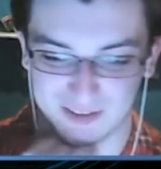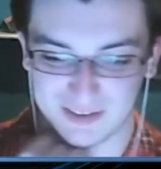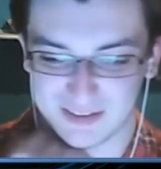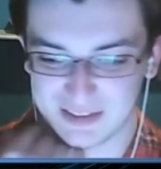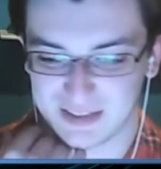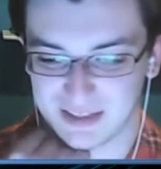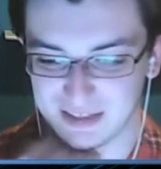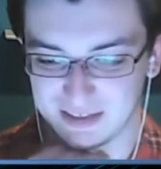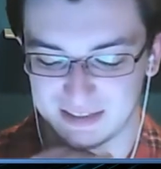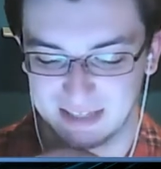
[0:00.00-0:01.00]
car
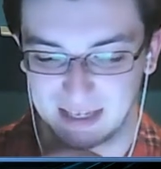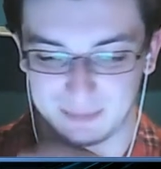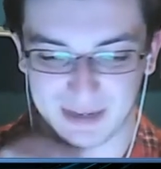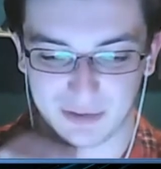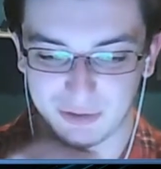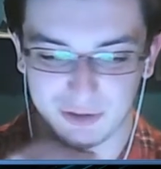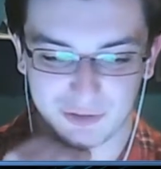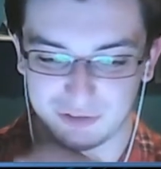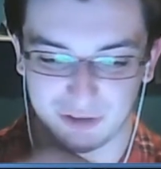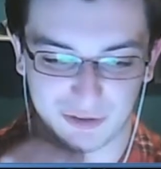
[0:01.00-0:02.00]
came out.
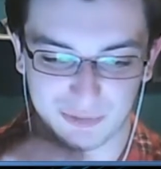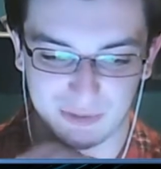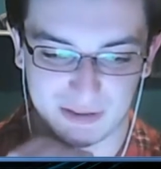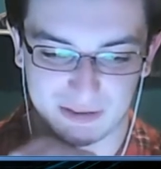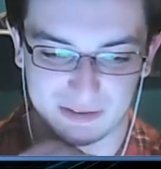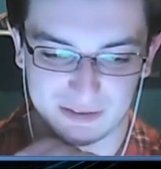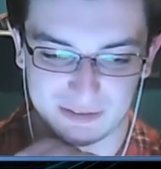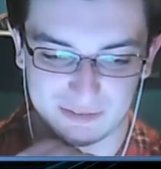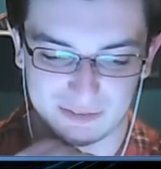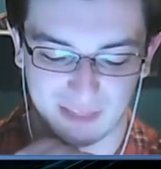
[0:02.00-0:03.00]
So
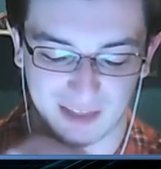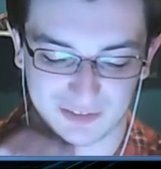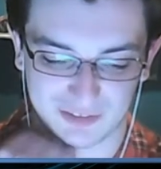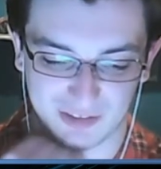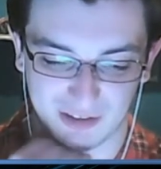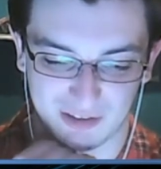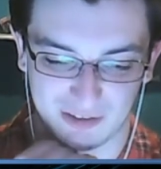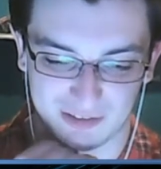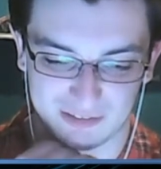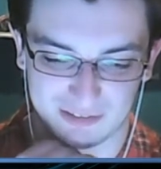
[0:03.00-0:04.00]
that's
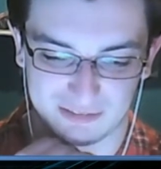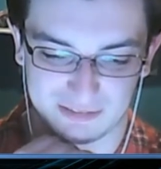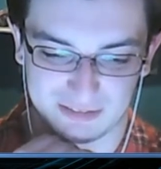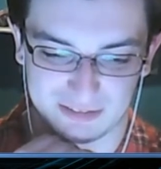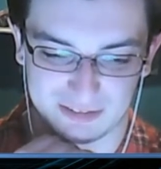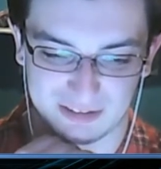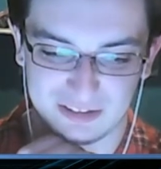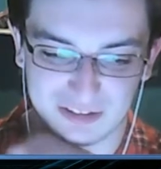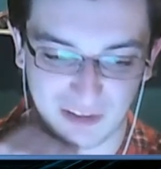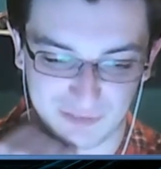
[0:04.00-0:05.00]

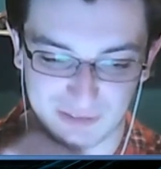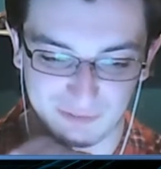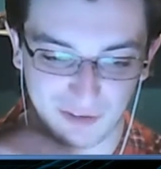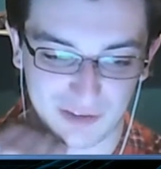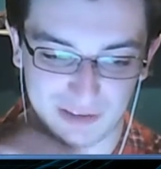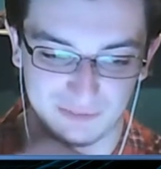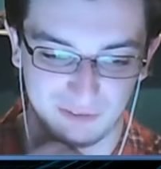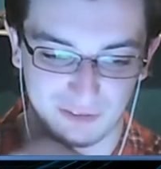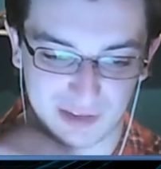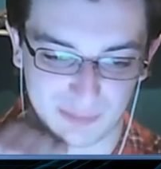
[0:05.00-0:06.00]
definitely very,
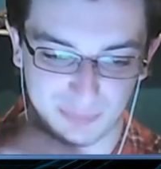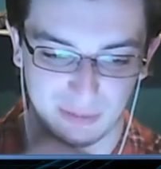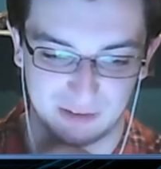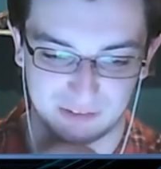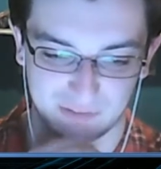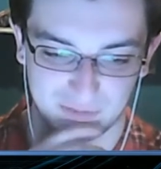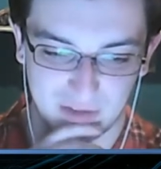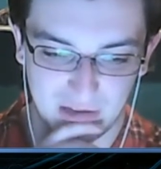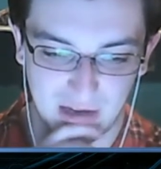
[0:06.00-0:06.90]
very impressive.